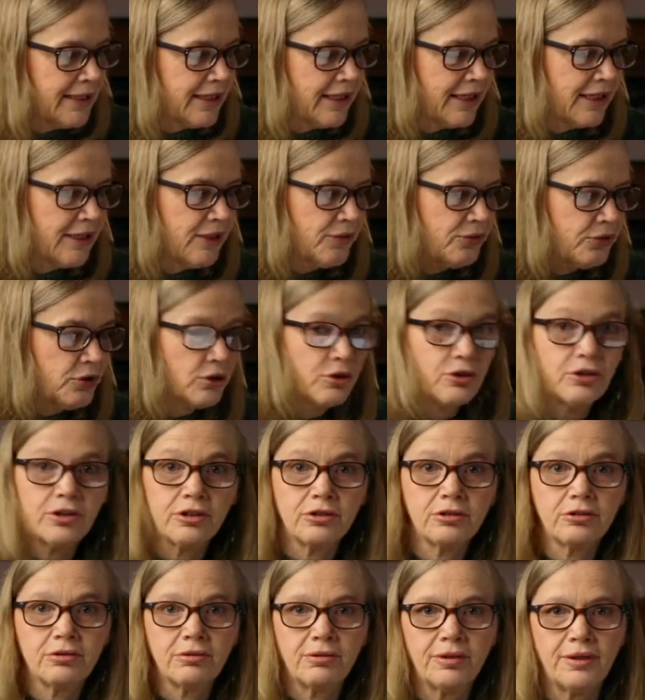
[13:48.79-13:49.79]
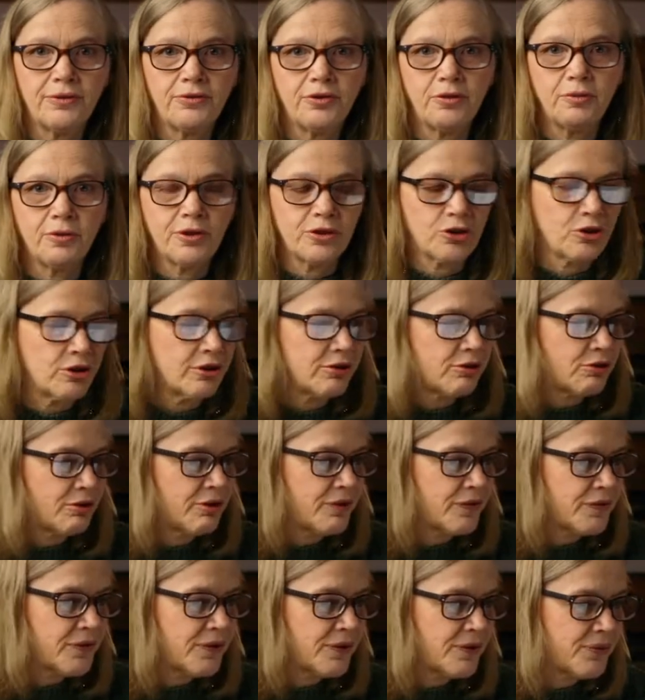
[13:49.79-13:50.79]
And if you can't, if you watch this
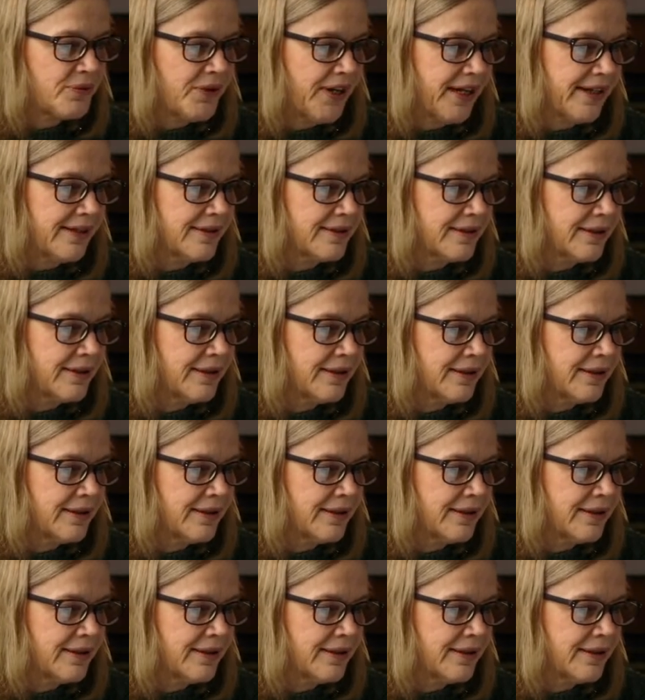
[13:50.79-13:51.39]
after the fact,